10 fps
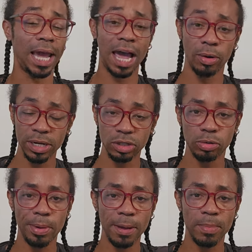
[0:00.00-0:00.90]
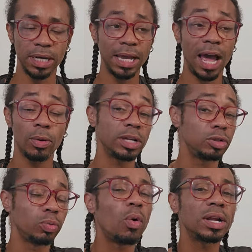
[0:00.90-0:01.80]
How it is you make money, how it
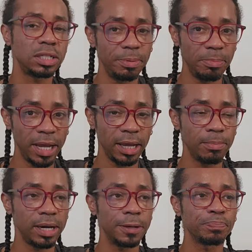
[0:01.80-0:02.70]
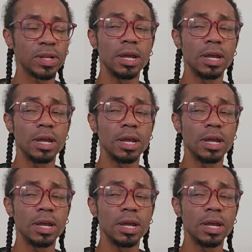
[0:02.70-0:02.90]
is you want to be making money.